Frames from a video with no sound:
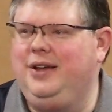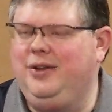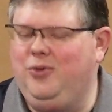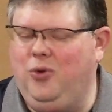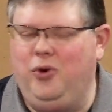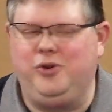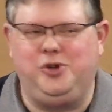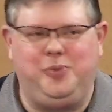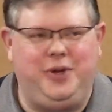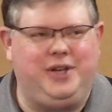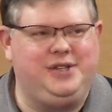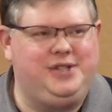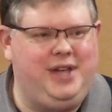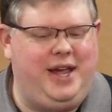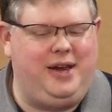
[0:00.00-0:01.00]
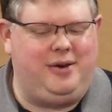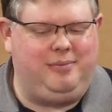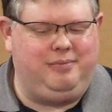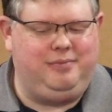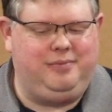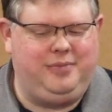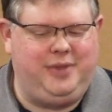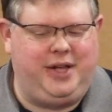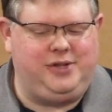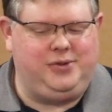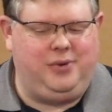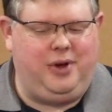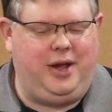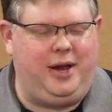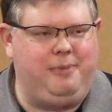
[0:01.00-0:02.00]
Worshiping Satan, that's
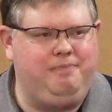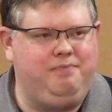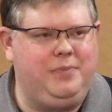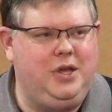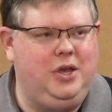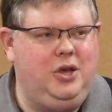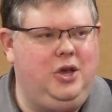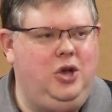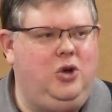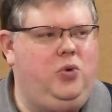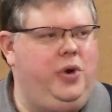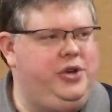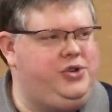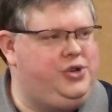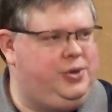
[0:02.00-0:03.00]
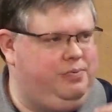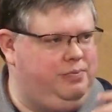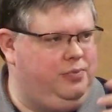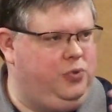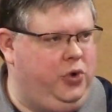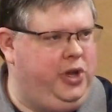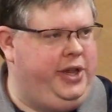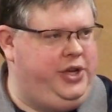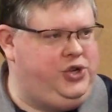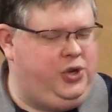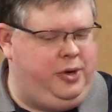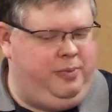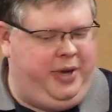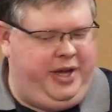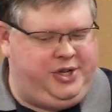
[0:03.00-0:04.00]
right. Which really
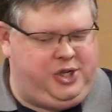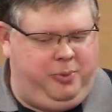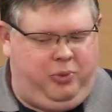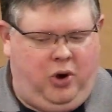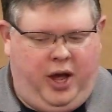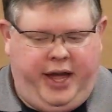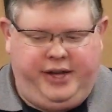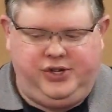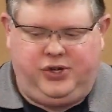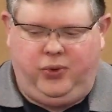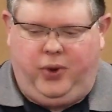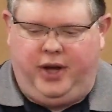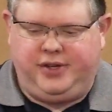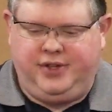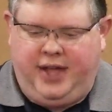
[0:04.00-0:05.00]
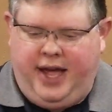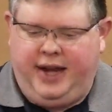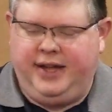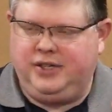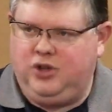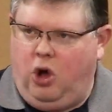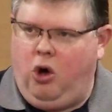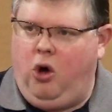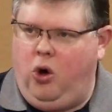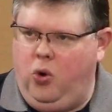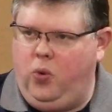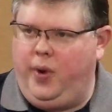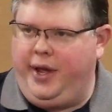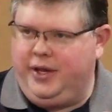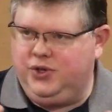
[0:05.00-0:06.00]
shouldn't be a surprise to us. That has
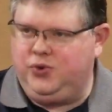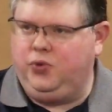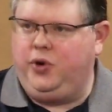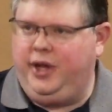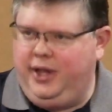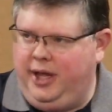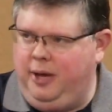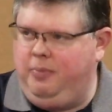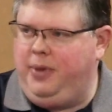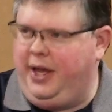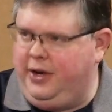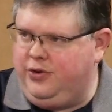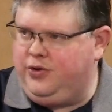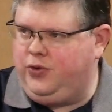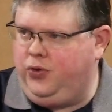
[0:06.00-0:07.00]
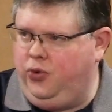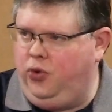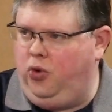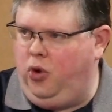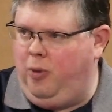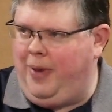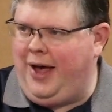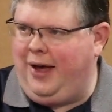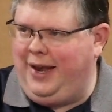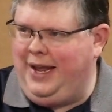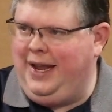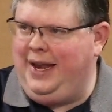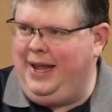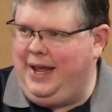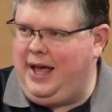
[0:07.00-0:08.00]
always really been true about
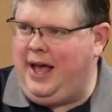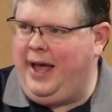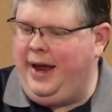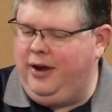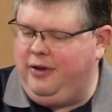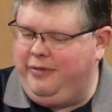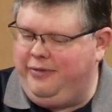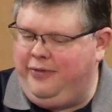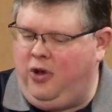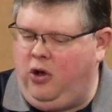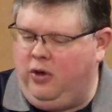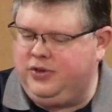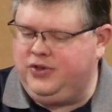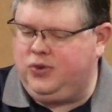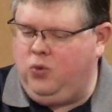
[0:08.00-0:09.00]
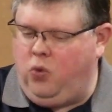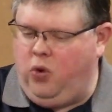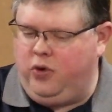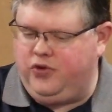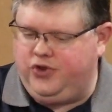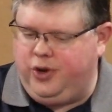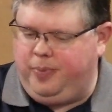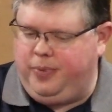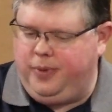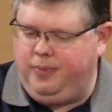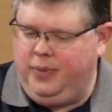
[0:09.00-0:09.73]
any kind of false worship.